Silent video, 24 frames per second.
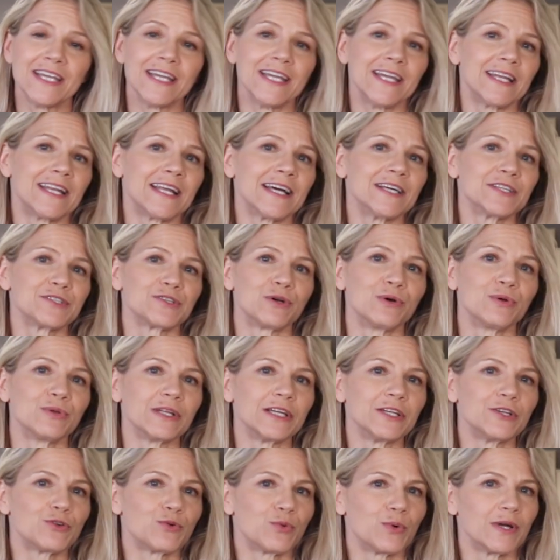It has
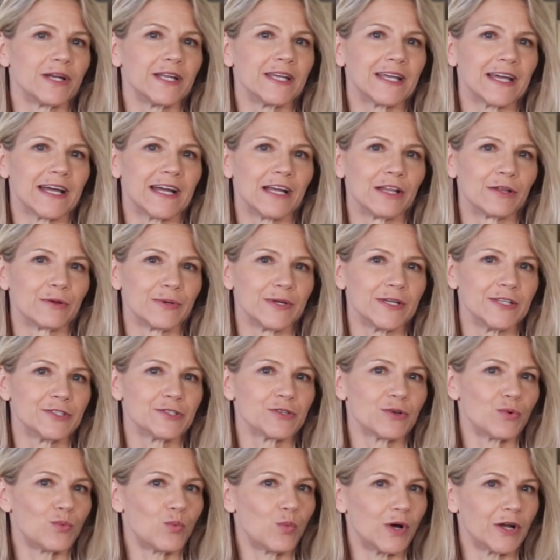only 20 calories,
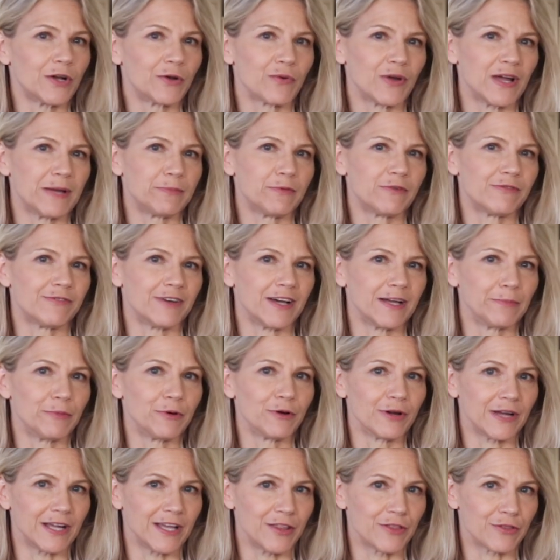1 gram of
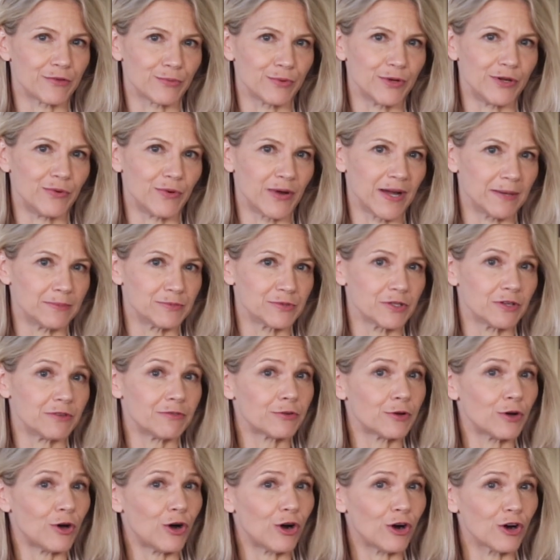fiber, and 3 grams
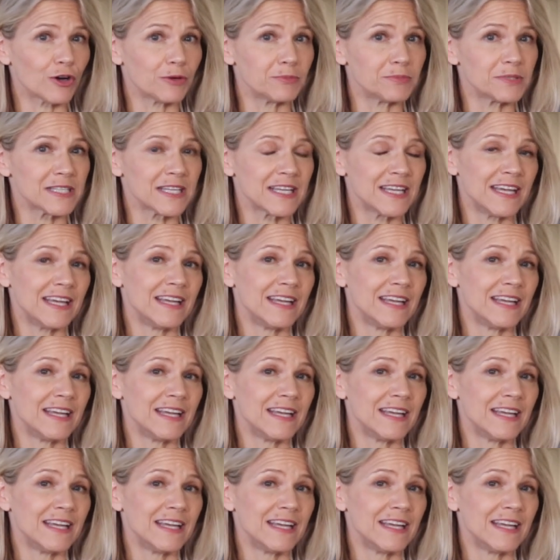of carbs.